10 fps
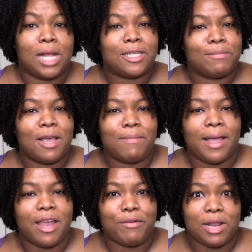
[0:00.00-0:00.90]
plus it made my
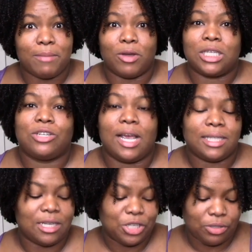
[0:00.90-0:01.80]
hair really
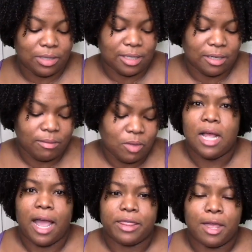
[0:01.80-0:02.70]
moisturized and juicy.
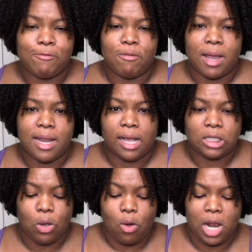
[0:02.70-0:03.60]
I think for my
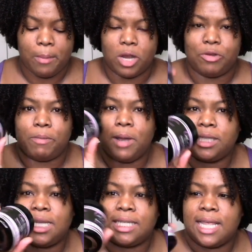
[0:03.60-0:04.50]
next haul I'm going to
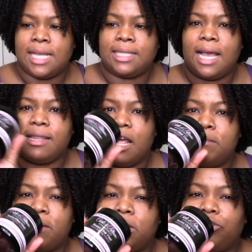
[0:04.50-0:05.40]
repurchase this and
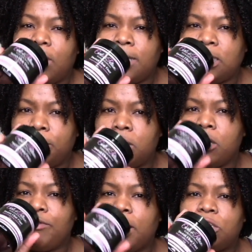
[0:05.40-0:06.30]
then maybe try some of
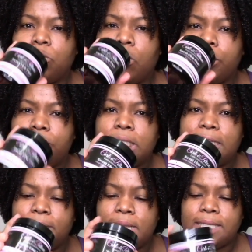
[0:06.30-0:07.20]
her rice water and
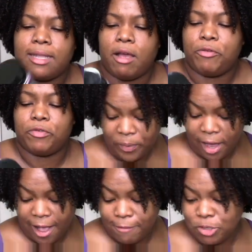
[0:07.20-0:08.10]
chebe stuff. I
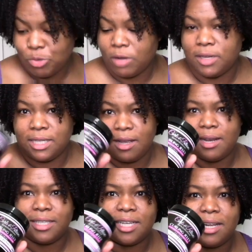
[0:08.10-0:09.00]
have two of these
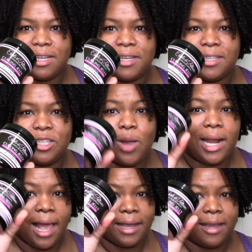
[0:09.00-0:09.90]
curling jellies, so I
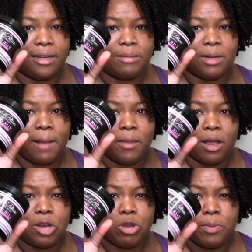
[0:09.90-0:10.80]
like it, but I'm not
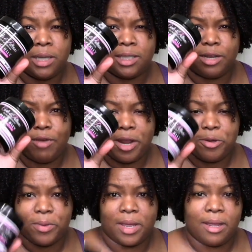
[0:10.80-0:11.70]
going to repurchase it right
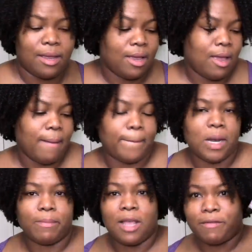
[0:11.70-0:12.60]
away.
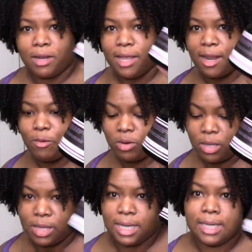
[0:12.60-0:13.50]
But I'm definitely getting one
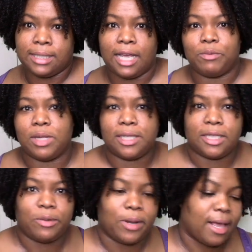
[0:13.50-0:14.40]
of these and we'll see what